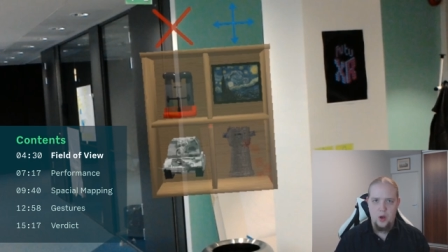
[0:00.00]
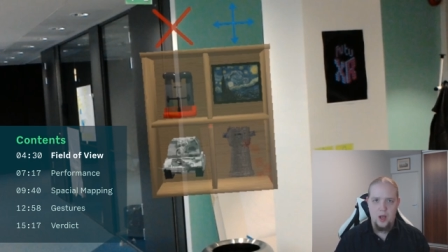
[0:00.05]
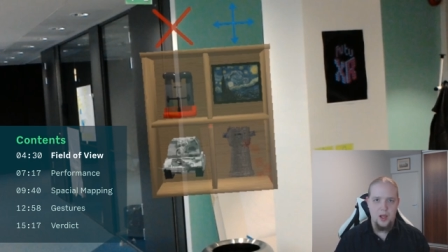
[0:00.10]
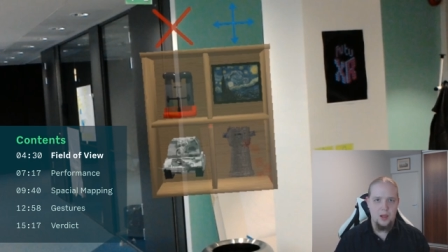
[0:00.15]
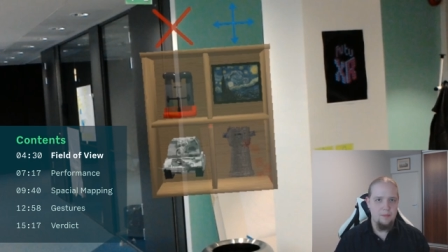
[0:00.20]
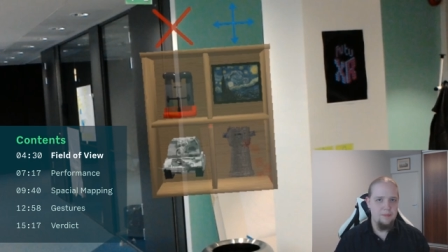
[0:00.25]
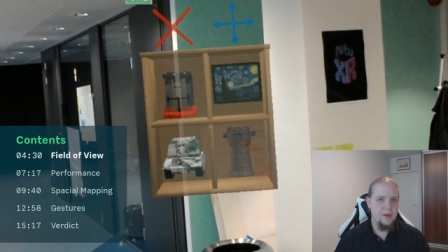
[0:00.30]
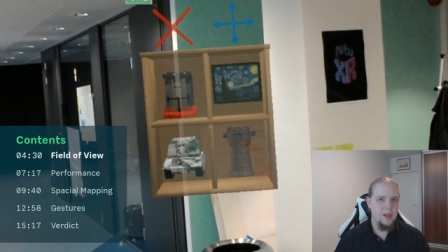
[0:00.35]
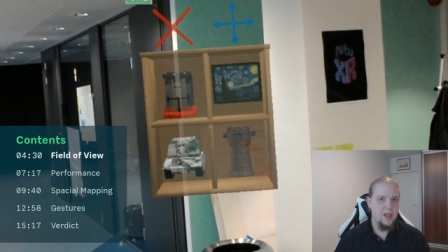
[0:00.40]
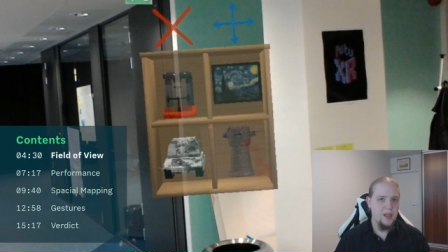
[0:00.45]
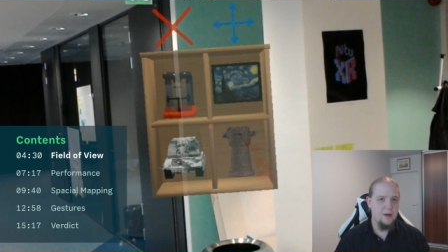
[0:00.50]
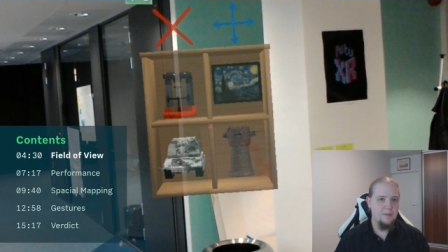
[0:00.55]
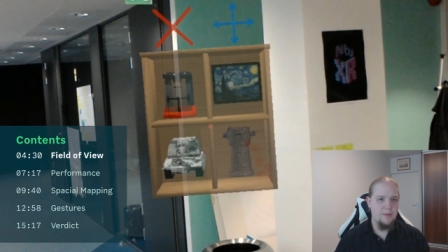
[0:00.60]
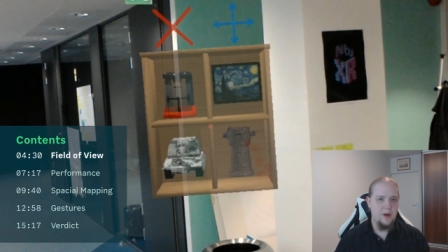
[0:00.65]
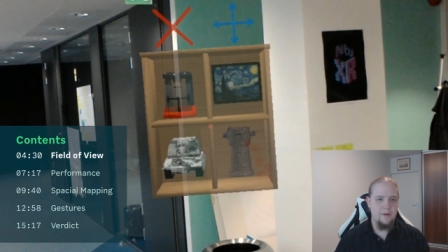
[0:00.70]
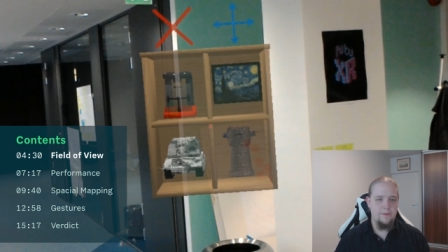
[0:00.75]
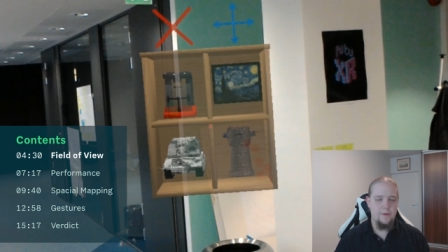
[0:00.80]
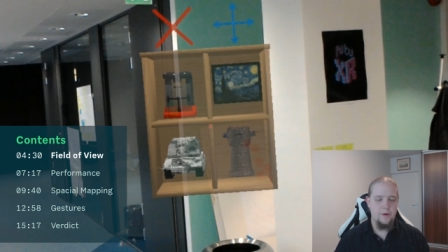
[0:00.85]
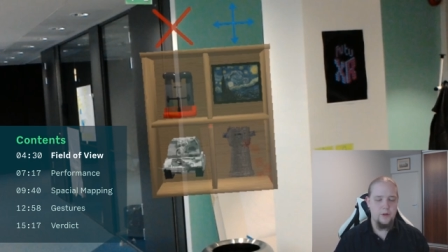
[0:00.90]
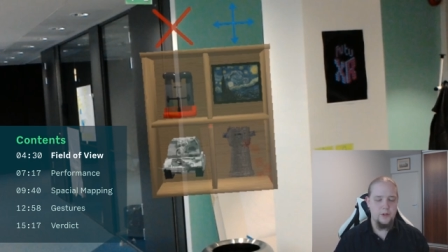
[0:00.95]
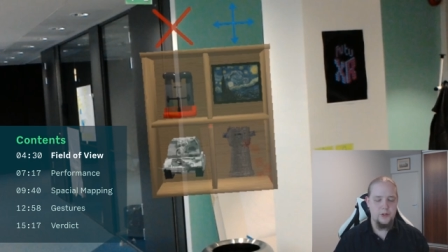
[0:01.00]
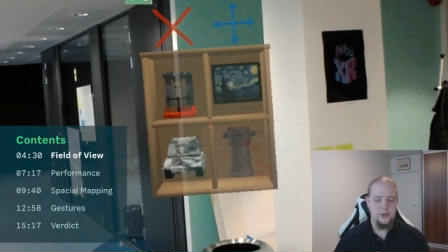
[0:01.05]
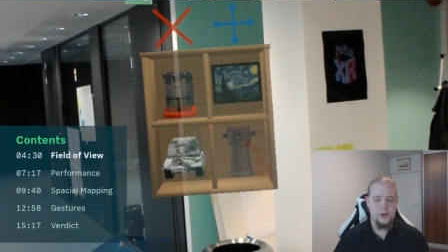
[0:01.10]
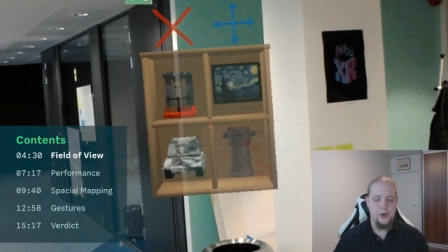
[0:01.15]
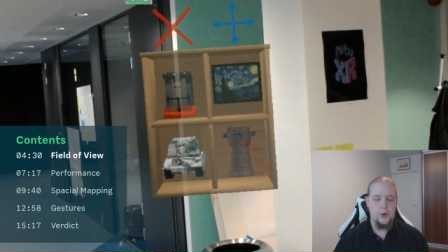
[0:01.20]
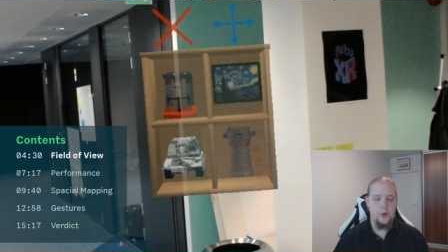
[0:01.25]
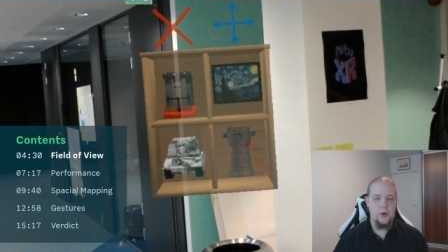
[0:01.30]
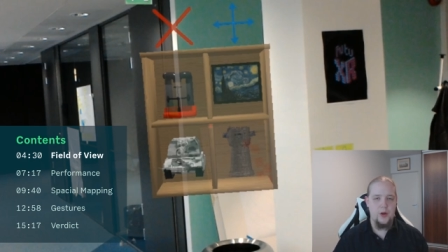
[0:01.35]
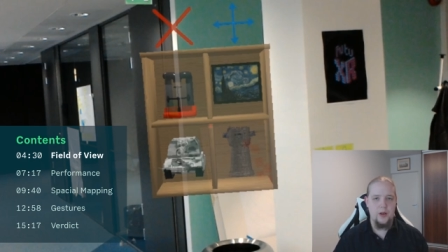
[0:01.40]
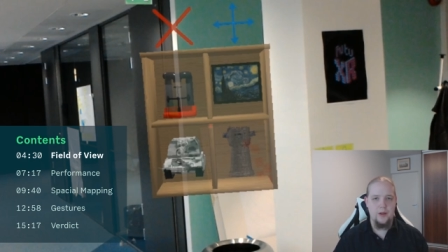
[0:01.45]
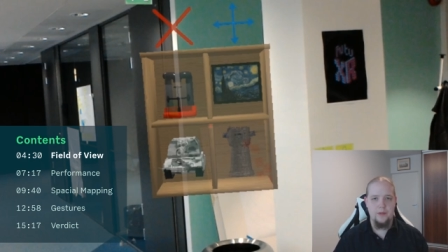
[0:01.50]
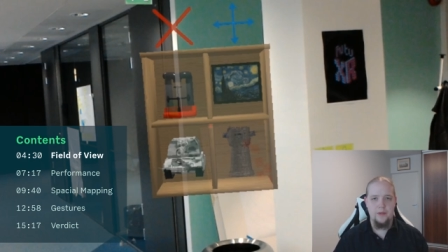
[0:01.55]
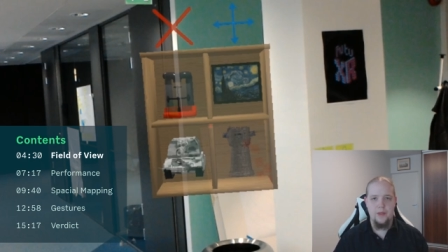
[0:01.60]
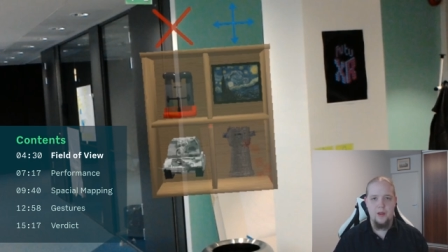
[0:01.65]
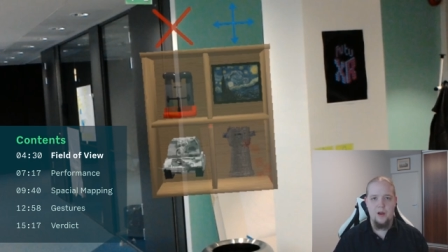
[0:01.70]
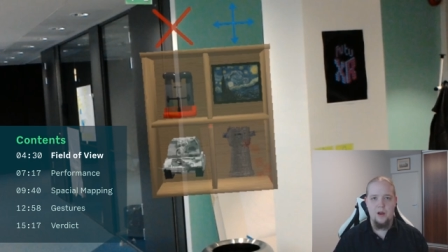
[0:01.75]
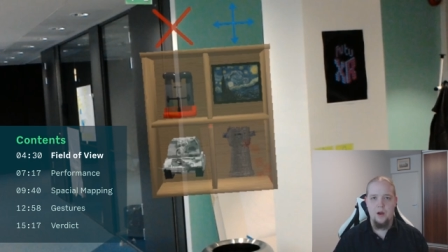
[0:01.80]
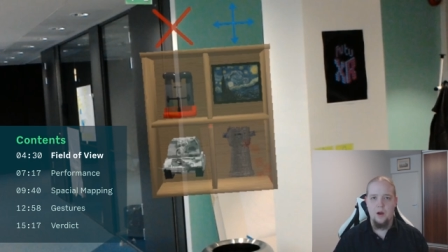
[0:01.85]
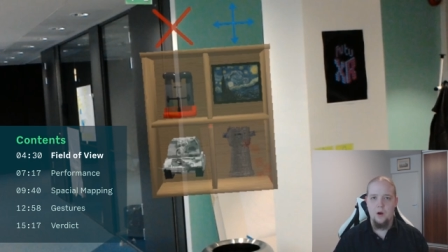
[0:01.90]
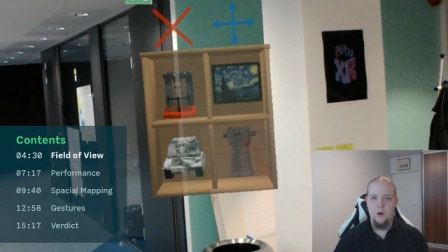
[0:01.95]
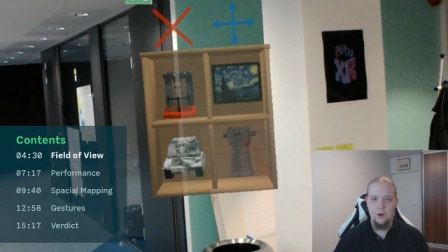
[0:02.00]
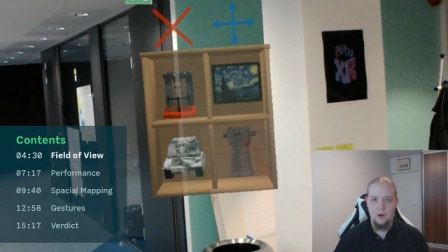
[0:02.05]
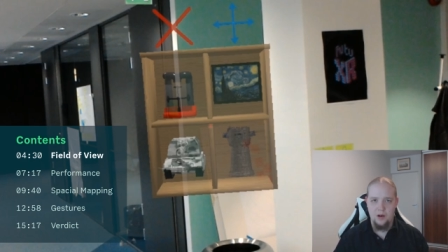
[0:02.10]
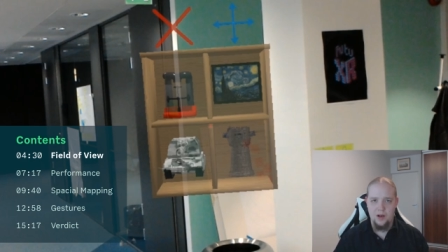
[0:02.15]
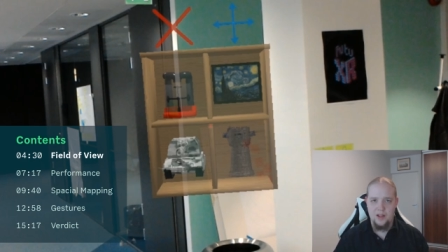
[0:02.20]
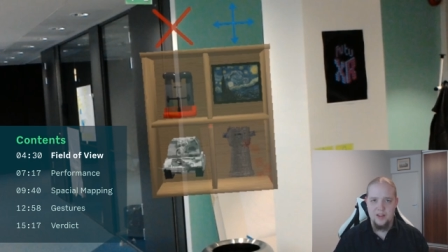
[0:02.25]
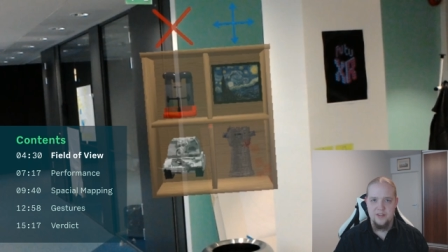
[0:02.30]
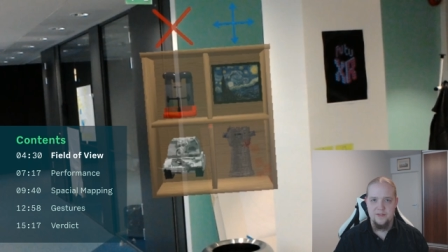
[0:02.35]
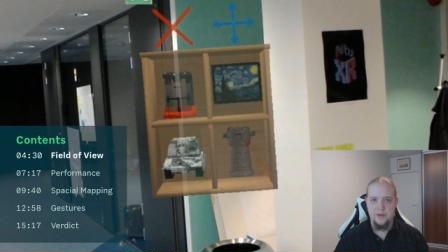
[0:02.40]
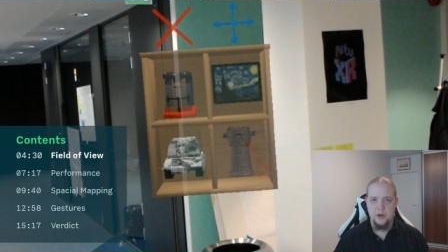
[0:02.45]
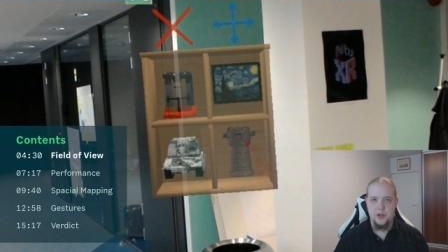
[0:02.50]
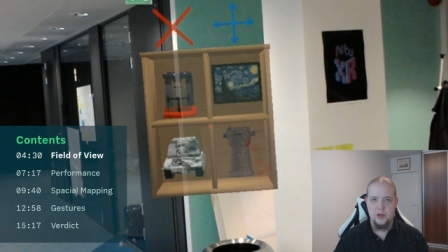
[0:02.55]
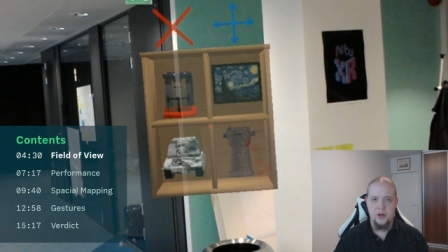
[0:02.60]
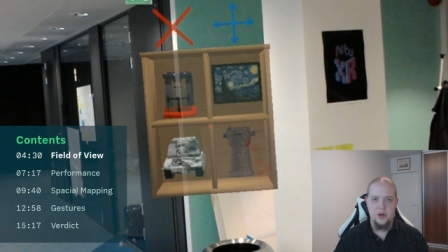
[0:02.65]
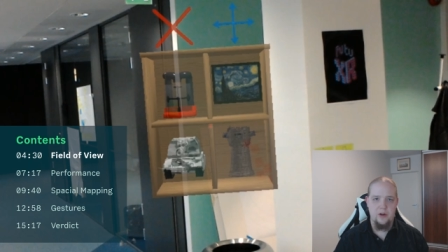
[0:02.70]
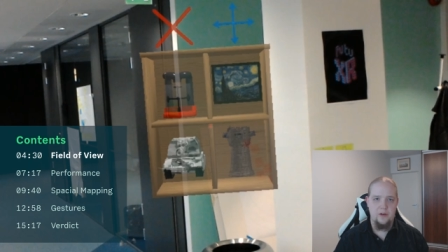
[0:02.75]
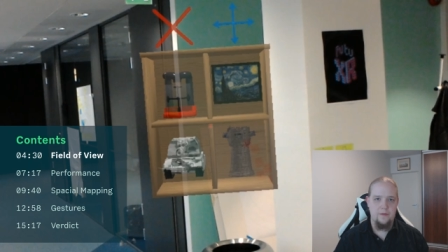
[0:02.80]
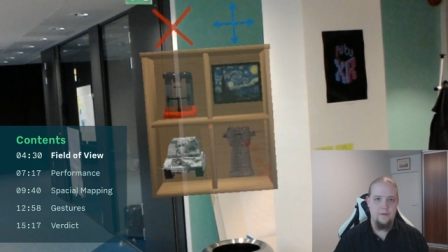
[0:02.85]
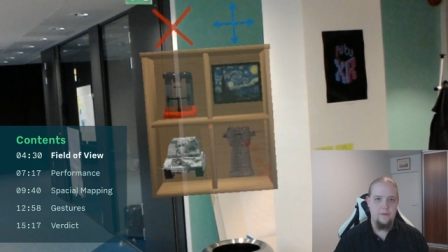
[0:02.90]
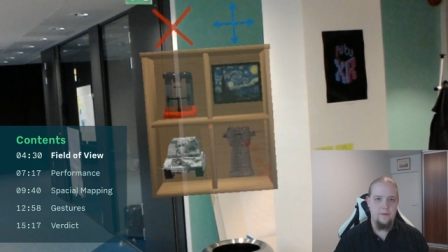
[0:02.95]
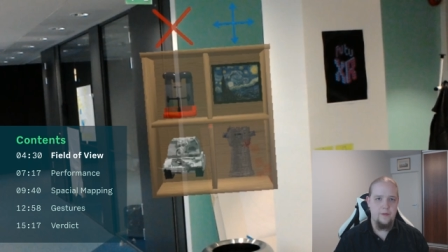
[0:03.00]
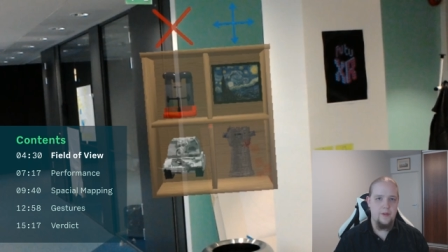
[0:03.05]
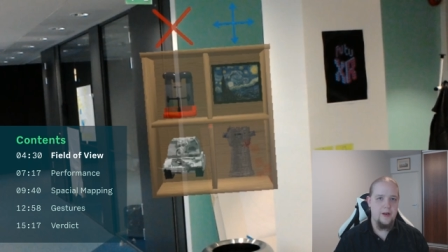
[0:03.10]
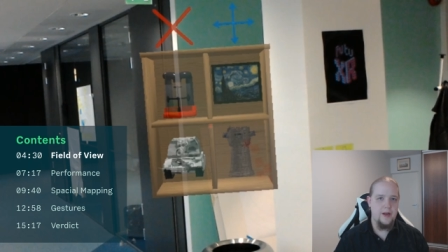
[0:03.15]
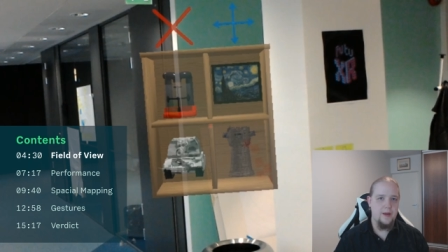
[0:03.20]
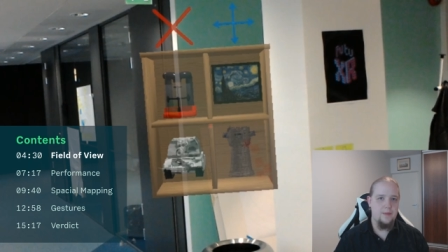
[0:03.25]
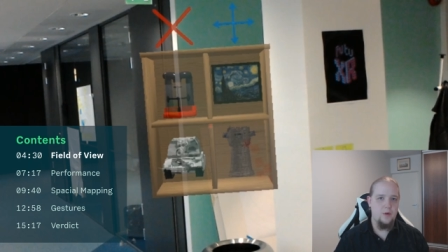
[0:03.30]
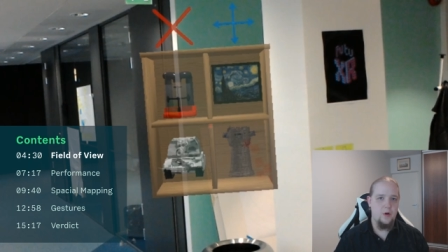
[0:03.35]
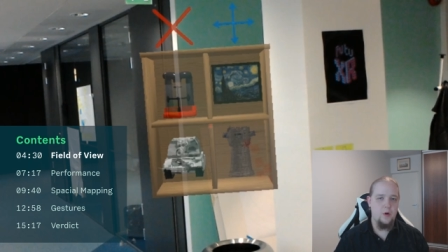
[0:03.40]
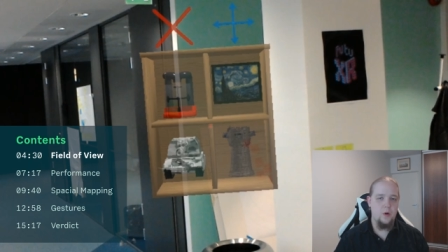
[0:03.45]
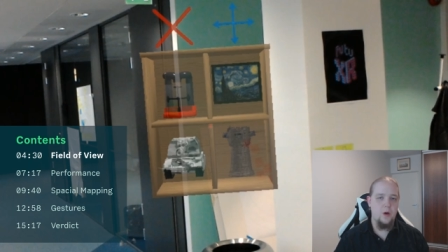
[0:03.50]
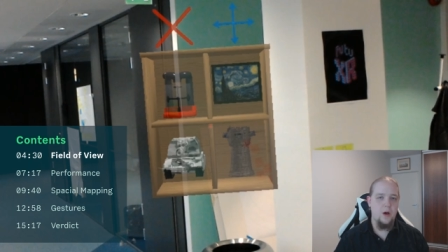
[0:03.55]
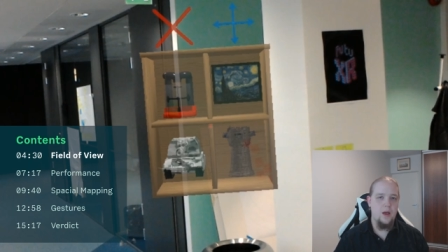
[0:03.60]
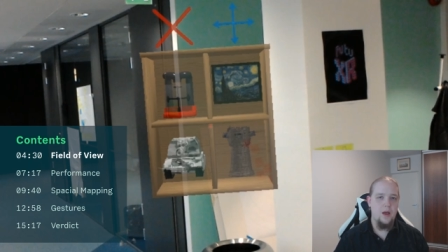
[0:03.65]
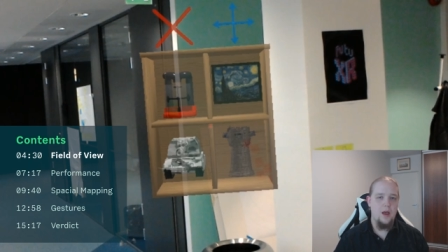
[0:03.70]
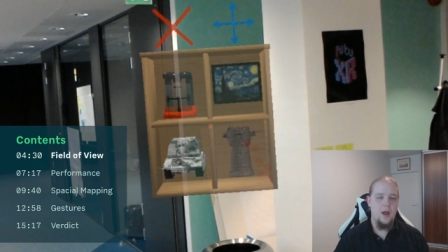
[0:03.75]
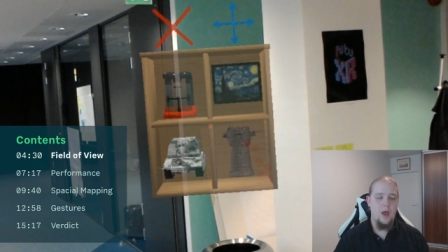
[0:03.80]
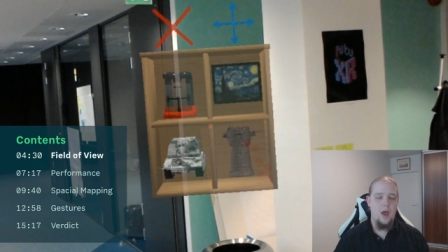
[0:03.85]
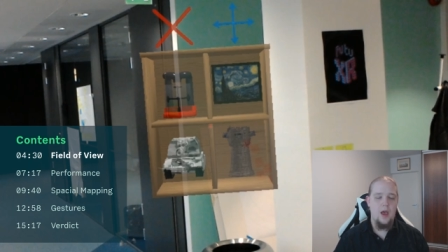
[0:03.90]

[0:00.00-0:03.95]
I'll begin by first showing the HoloLens version of the demo,